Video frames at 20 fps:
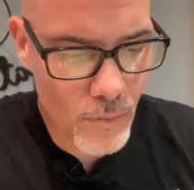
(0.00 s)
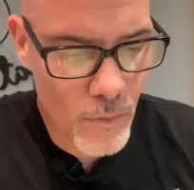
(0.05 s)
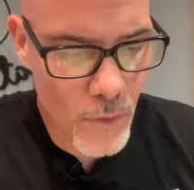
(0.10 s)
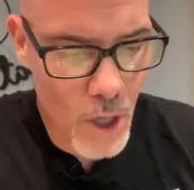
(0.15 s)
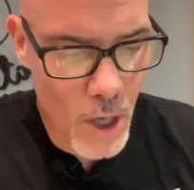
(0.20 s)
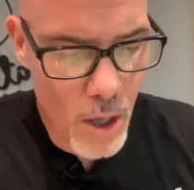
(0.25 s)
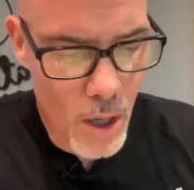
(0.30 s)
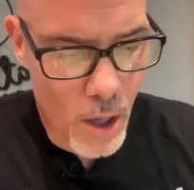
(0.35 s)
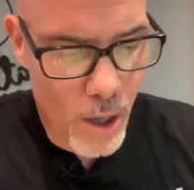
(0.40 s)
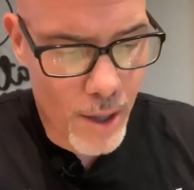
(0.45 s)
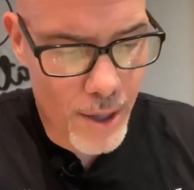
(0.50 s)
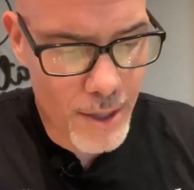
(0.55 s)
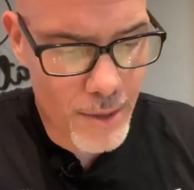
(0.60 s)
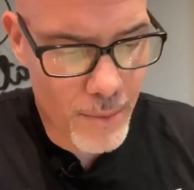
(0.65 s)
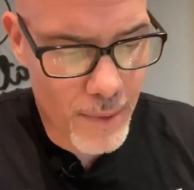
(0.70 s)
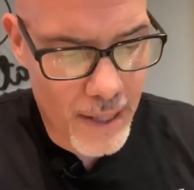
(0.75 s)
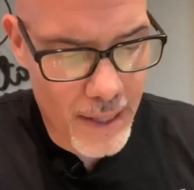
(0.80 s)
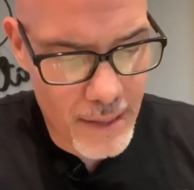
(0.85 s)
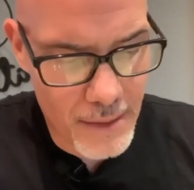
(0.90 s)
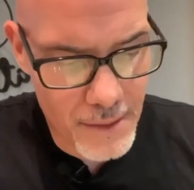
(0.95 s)
Hardy
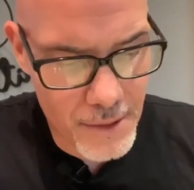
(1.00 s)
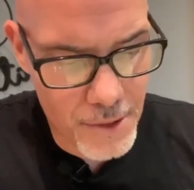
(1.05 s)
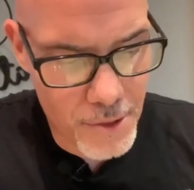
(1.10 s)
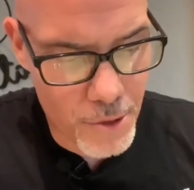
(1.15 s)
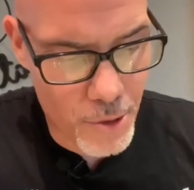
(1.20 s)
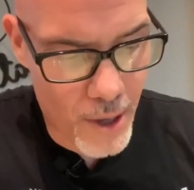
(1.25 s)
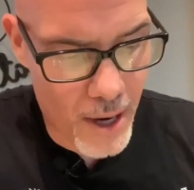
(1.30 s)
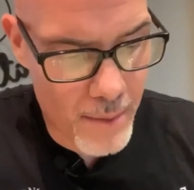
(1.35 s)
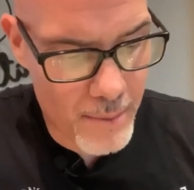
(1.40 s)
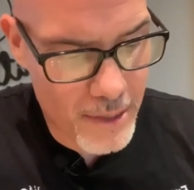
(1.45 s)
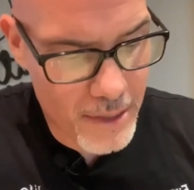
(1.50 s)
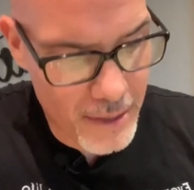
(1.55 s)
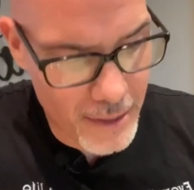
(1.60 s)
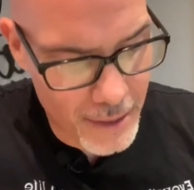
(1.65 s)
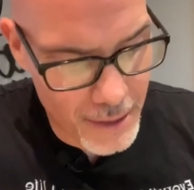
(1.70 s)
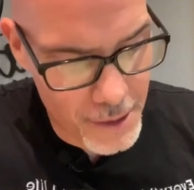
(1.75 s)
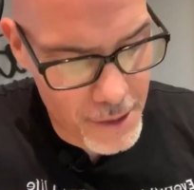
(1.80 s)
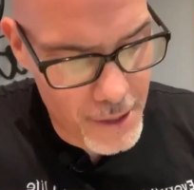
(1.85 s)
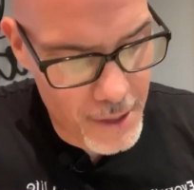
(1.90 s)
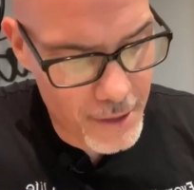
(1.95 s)
writes Trauma and
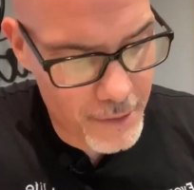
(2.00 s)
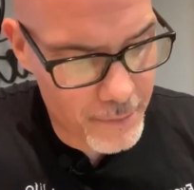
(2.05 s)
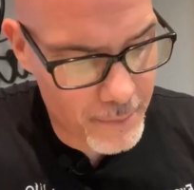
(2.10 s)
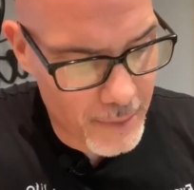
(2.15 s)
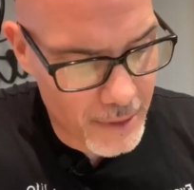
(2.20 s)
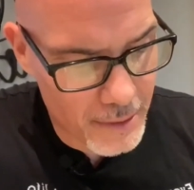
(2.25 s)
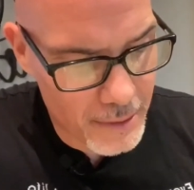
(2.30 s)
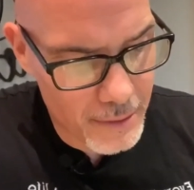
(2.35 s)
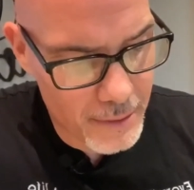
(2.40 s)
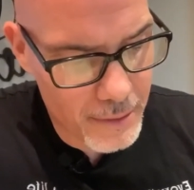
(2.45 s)
achievement